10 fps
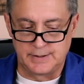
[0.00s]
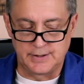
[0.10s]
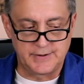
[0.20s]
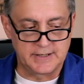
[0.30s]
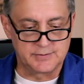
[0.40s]
The
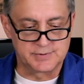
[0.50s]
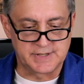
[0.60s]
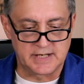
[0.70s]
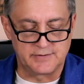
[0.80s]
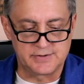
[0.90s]
other thing that was
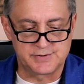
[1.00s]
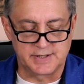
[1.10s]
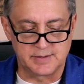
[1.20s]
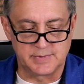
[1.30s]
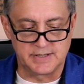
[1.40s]
kind of
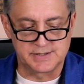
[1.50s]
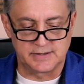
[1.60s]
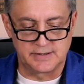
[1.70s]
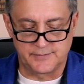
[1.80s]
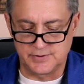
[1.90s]
interesting to me is
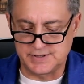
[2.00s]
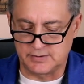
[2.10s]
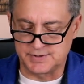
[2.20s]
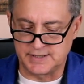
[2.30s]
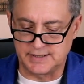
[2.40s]
uh, at first
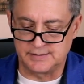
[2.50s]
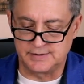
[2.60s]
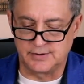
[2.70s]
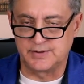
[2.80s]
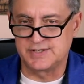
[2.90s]
I was
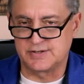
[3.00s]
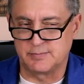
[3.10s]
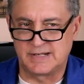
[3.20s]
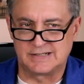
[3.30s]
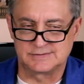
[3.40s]
thinking, you know, these are
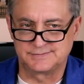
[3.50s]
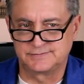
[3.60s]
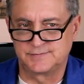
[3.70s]
about